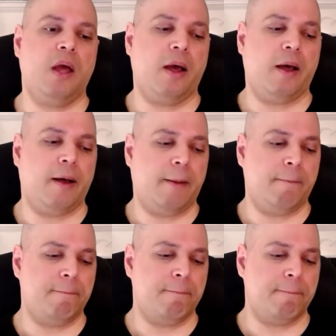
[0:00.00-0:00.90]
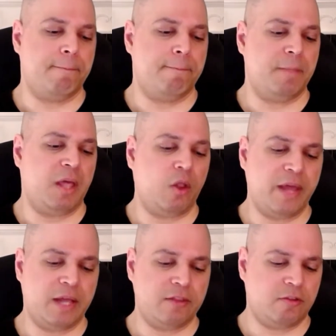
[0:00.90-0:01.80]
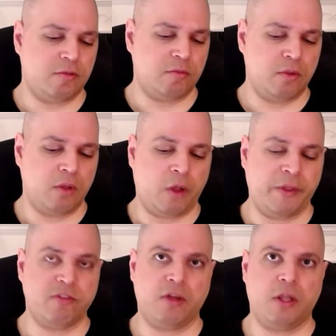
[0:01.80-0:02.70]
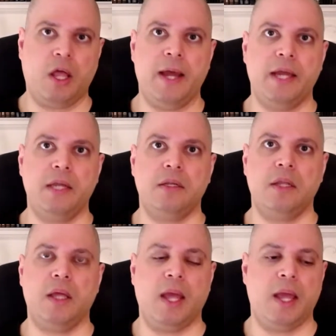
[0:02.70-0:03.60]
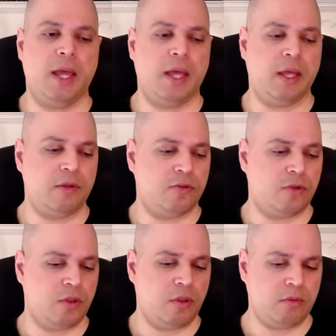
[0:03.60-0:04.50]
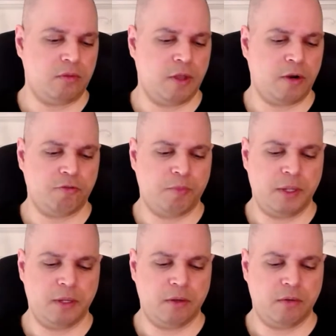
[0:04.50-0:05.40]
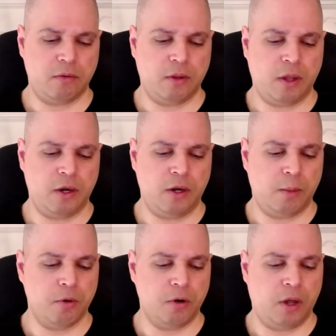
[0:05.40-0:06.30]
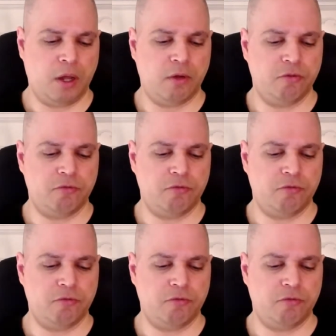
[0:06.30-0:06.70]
Um, all that's online, and there have been a number of